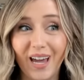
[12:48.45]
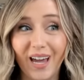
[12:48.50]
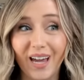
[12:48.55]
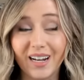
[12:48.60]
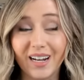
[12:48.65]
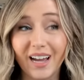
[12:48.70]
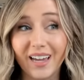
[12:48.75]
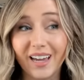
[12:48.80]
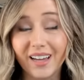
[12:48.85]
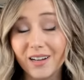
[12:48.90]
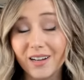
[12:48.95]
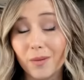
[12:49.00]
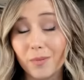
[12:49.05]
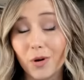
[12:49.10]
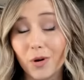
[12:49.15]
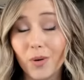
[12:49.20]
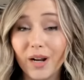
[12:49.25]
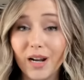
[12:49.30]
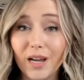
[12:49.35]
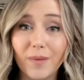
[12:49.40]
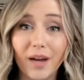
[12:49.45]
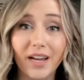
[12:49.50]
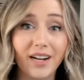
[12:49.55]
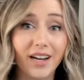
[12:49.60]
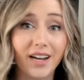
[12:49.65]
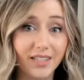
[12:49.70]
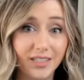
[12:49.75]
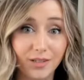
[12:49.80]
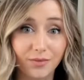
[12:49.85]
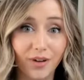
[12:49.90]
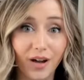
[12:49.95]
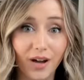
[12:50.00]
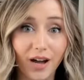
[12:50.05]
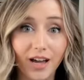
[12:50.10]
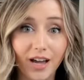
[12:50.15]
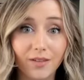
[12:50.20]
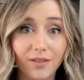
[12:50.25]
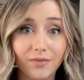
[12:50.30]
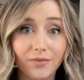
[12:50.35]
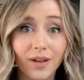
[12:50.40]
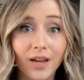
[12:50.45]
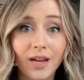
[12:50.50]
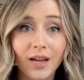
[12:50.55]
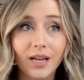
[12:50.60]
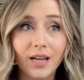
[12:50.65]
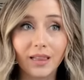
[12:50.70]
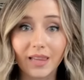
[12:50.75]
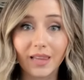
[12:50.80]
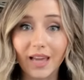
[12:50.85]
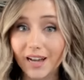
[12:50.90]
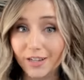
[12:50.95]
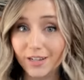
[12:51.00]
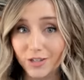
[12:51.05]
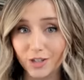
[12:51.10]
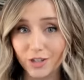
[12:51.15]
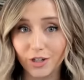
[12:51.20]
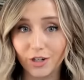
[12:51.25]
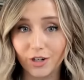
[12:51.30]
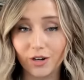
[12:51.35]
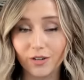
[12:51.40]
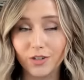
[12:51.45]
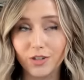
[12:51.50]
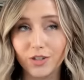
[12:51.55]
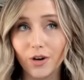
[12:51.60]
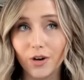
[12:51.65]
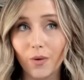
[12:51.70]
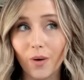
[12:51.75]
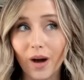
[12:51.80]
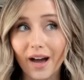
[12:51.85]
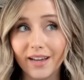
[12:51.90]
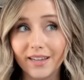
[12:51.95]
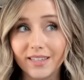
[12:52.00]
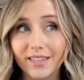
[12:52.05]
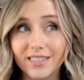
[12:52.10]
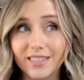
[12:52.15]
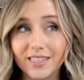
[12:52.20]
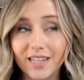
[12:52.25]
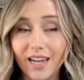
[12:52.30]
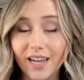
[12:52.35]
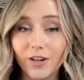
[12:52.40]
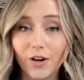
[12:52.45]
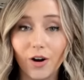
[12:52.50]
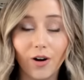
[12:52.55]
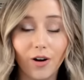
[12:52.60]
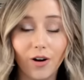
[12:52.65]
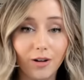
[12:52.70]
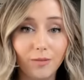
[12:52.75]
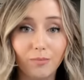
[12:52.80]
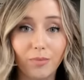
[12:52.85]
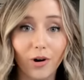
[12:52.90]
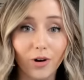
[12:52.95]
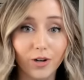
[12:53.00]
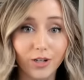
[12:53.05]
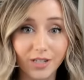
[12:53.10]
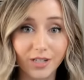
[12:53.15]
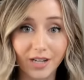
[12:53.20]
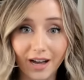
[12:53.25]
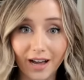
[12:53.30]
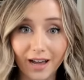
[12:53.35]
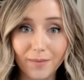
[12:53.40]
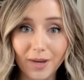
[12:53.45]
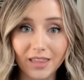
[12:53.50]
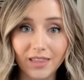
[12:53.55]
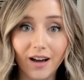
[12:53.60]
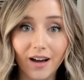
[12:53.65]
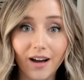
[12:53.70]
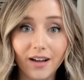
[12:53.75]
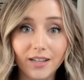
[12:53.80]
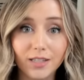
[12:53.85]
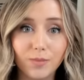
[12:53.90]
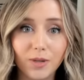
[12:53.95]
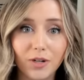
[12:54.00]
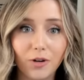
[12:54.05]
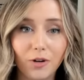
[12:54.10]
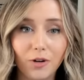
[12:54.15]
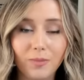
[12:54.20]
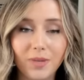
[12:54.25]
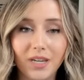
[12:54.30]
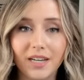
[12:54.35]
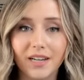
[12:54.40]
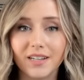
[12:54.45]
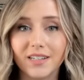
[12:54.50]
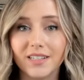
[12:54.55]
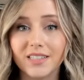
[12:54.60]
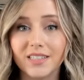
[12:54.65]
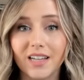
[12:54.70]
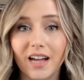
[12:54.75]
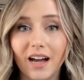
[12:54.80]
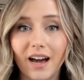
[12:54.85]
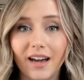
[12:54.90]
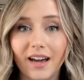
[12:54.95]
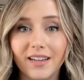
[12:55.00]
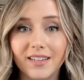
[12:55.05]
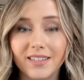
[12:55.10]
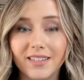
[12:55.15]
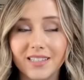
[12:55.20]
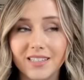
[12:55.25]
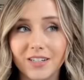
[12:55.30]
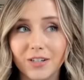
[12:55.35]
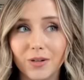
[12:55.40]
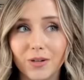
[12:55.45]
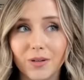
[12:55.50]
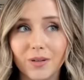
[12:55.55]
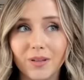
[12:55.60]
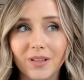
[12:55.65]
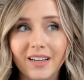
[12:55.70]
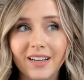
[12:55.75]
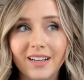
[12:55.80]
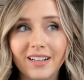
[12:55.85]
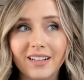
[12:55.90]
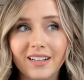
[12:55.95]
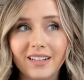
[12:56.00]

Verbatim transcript: And I ended up quitting my nine to five last year. So I stayed on part time at the hospital because I still